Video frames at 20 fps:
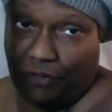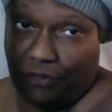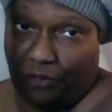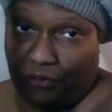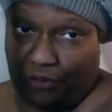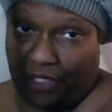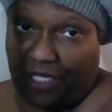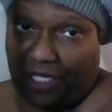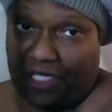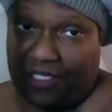
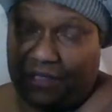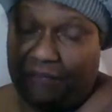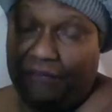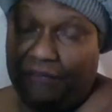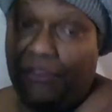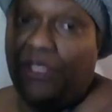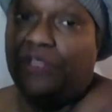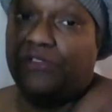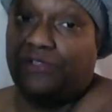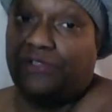Okay.
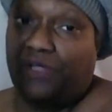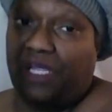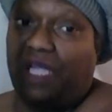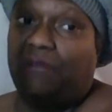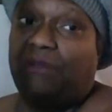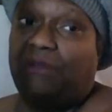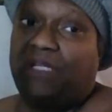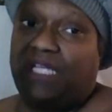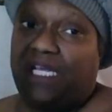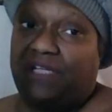So
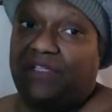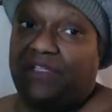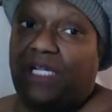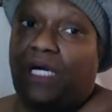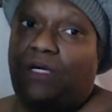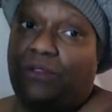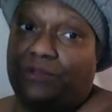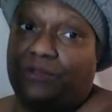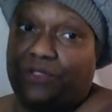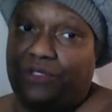anyway, that
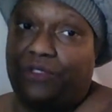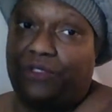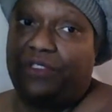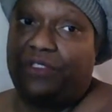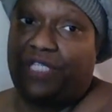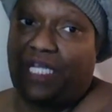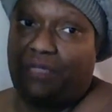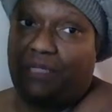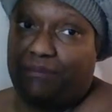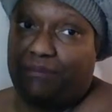dog
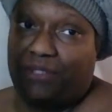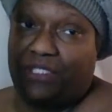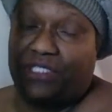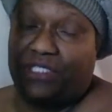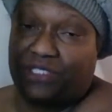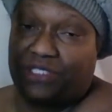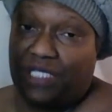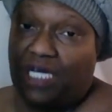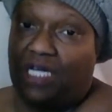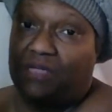turned that
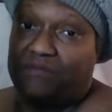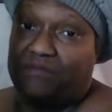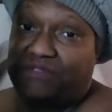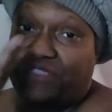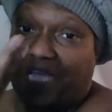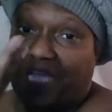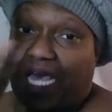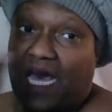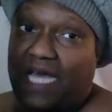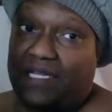bus
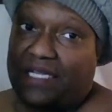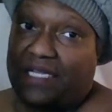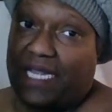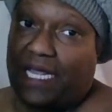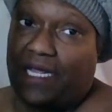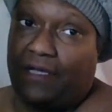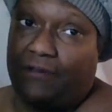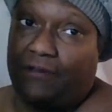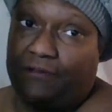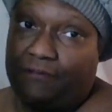upside
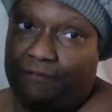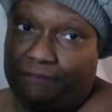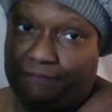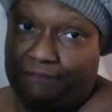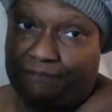down.